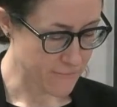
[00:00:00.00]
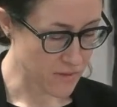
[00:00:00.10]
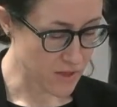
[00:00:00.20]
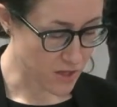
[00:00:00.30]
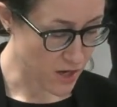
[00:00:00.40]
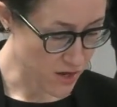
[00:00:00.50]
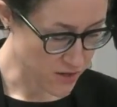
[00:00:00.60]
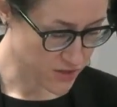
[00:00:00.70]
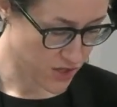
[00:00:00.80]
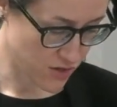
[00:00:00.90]
Could I
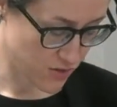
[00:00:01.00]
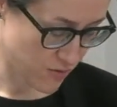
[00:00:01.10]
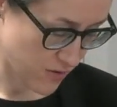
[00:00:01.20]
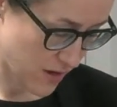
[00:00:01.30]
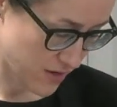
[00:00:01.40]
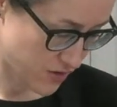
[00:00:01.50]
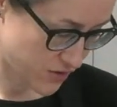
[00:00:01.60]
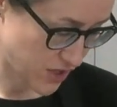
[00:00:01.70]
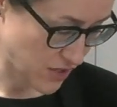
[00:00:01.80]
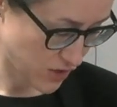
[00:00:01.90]
ask you,
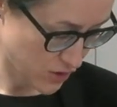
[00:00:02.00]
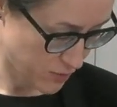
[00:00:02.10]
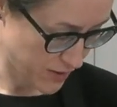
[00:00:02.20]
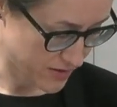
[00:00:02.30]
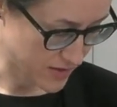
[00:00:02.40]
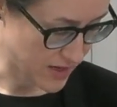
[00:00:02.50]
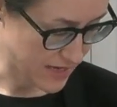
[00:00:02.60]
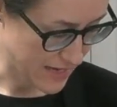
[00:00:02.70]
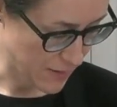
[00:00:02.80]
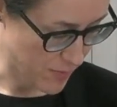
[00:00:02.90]
changing topics
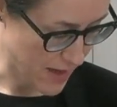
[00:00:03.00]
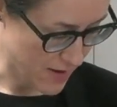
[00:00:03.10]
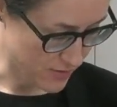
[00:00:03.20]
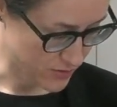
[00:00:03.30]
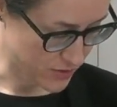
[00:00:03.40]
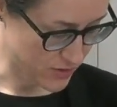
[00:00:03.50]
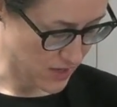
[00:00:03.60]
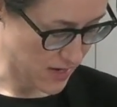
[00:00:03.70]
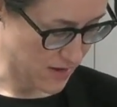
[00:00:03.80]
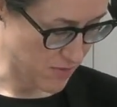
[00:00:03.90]
slightly, about
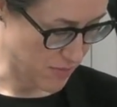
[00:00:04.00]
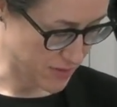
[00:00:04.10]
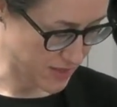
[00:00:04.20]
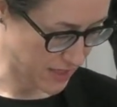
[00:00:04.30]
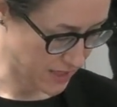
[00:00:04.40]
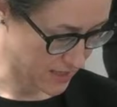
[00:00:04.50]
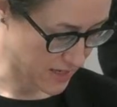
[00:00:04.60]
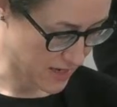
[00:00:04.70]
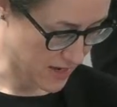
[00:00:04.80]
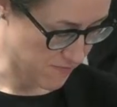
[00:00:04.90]
a
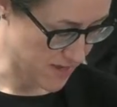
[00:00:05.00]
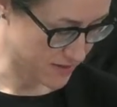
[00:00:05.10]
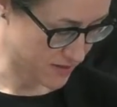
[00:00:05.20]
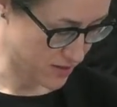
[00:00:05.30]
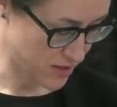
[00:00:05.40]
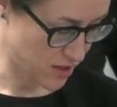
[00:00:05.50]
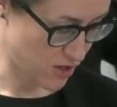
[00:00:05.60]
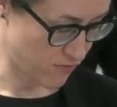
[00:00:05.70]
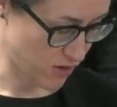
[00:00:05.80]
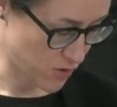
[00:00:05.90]
particular incident that
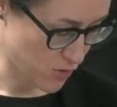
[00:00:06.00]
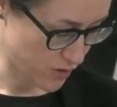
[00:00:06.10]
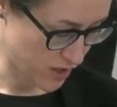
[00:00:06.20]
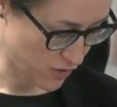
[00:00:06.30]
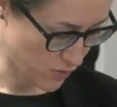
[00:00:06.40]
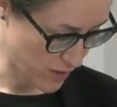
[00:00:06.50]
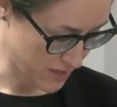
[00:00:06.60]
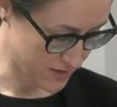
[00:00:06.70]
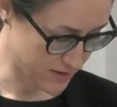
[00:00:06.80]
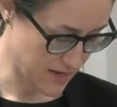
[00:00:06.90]
you recall in your
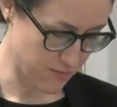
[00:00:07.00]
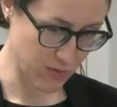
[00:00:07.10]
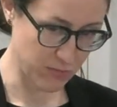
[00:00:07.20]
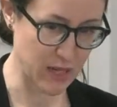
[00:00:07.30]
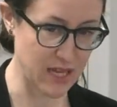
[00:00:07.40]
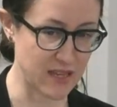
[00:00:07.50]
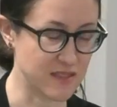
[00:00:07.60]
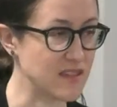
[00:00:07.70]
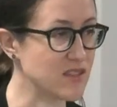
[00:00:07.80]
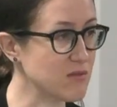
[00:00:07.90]
witness statement, please?
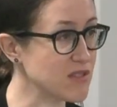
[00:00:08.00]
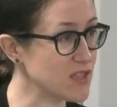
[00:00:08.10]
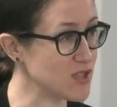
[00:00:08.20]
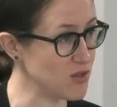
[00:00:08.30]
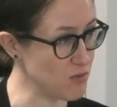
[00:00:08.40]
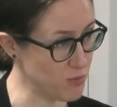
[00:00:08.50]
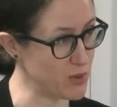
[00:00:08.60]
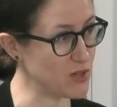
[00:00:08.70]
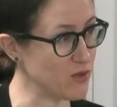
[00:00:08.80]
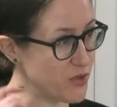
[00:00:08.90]
And to assist you, we'll put
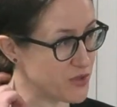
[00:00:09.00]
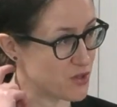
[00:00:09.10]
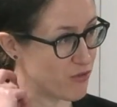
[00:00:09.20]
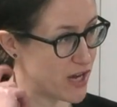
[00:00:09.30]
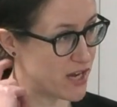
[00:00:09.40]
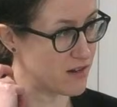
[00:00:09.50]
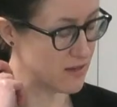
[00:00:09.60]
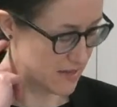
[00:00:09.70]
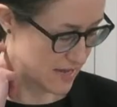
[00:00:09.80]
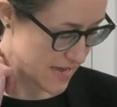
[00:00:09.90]
it on the screen.
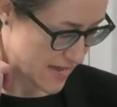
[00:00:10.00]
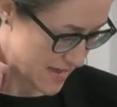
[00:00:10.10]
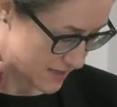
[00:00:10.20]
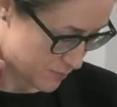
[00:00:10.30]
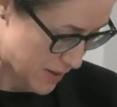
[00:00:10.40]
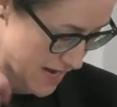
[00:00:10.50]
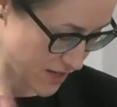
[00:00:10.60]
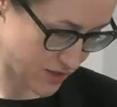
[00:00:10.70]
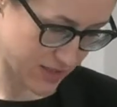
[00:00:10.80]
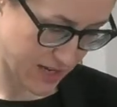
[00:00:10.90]
It's
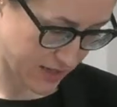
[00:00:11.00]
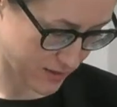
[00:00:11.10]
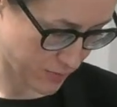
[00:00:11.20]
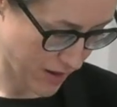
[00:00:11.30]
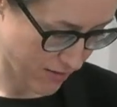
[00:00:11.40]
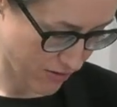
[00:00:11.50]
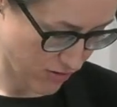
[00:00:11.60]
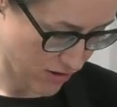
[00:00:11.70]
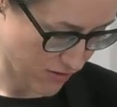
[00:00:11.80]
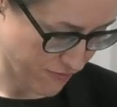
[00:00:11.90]
page 6,
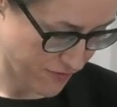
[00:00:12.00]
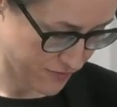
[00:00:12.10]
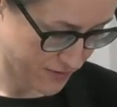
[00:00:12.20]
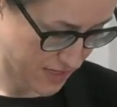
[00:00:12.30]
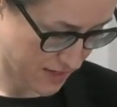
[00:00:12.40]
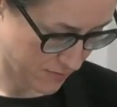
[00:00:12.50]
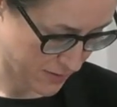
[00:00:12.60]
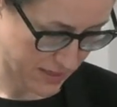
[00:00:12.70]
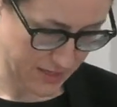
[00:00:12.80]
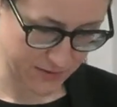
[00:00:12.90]
paragraph 15,
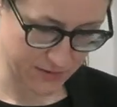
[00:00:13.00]
please.